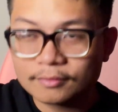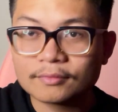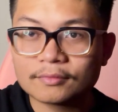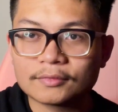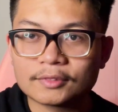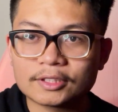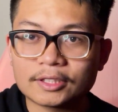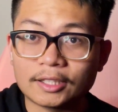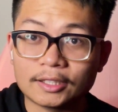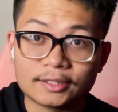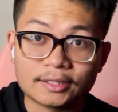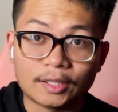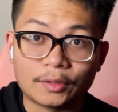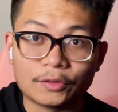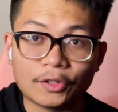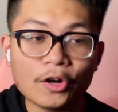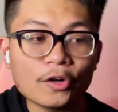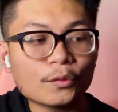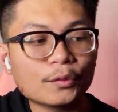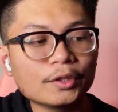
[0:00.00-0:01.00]
It's gonna sound
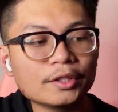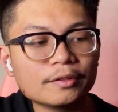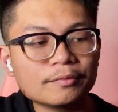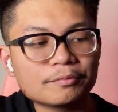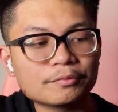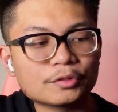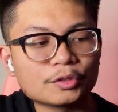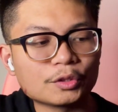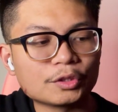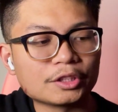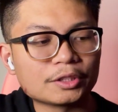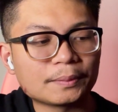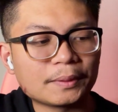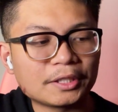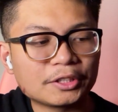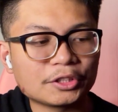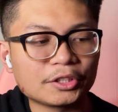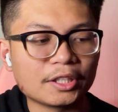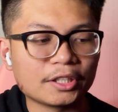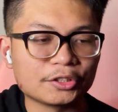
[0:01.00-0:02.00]
awkward, so just make
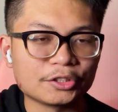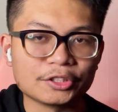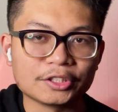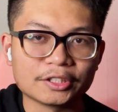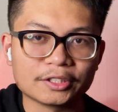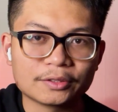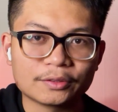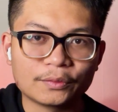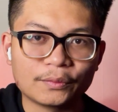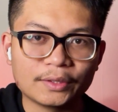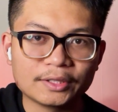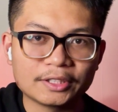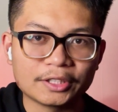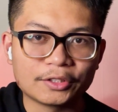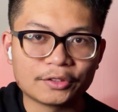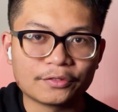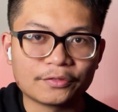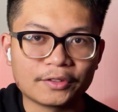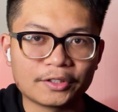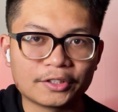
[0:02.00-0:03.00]
sure that you're just resting
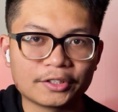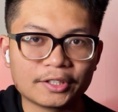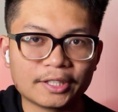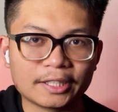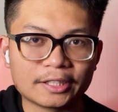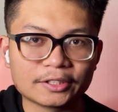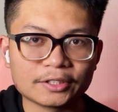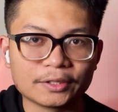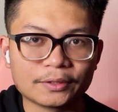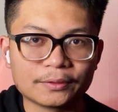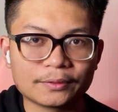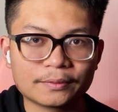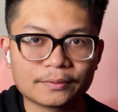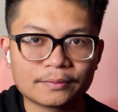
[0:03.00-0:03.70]
your finger like so.